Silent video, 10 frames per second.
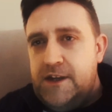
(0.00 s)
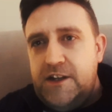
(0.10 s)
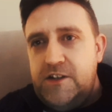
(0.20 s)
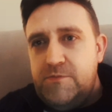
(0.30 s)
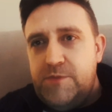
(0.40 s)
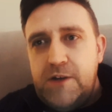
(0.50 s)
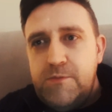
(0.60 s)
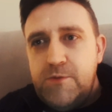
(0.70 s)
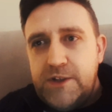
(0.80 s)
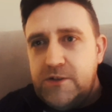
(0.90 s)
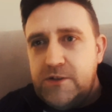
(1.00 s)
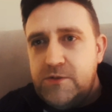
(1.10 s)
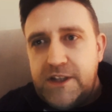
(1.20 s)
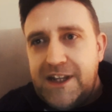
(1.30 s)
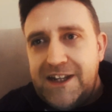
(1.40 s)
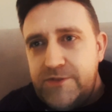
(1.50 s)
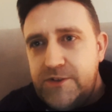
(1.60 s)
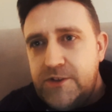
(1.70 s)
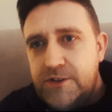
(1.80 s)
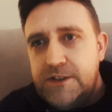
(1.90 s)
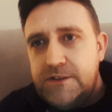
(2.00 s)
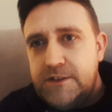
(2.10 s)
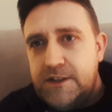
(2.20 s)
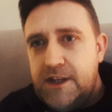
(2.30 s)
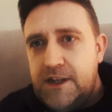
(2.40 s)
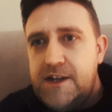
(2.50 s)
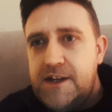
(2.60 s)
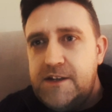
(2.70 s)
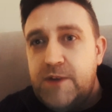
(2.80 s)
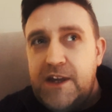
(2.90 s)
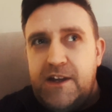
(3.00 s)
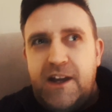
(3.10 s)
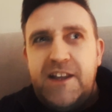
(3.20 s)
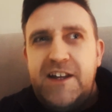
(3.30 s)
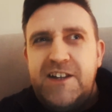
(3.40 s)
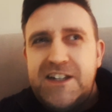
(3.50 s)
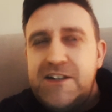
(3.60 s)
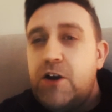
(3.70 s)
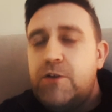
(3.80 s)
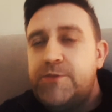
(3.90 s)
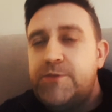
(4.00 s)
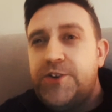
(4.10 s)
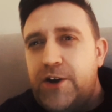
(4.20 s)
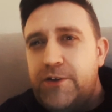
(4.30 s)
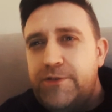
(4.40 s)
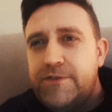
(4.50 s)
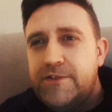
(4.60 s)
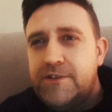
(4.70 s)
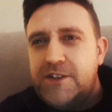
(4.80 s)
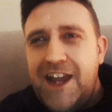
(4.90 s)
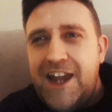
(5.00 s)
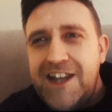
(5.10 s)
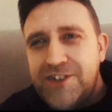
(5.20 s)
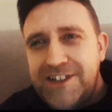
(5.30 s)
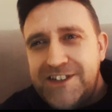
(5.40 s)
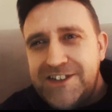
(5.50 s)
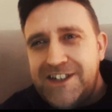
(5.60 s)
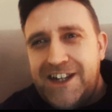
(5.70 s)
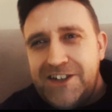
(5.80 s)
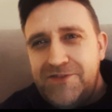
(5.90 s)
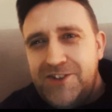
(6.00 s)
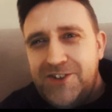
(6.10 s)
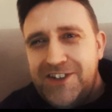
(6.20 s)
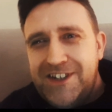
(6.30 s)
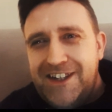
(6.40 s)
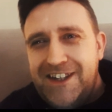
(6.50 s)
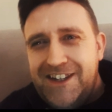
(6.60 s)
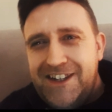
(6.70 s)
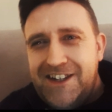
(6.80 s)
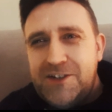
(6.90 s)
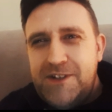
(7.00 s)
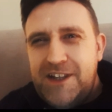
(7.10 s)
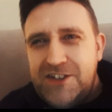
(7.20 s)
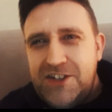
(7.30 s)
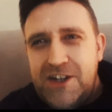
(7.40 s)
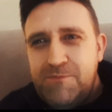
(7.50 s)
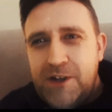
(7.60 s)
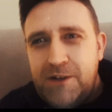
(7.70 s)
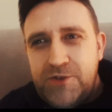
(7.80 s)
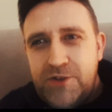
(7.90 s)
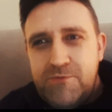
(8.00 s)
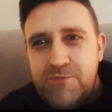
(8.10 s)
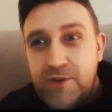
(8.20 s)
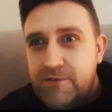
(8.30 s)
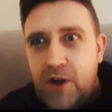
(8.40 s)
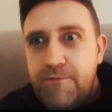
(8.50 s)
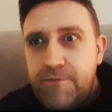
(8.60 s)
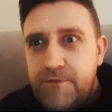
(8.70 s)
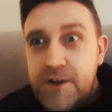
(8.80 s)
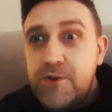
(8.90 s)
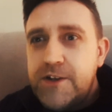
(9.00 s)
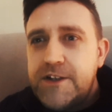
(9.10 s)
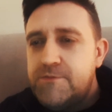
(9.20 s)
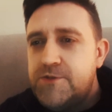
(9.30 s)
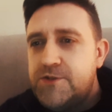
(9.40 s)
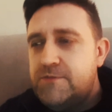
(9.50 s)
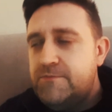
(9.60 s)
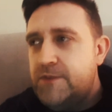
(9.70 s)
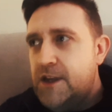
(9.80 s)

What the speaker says: In the Bible, they call it the land of Nod, and they say, "Oh, I'm nodding off." You're entering into the land of Nod, and that's where that term comes from, or I feel that it comes from.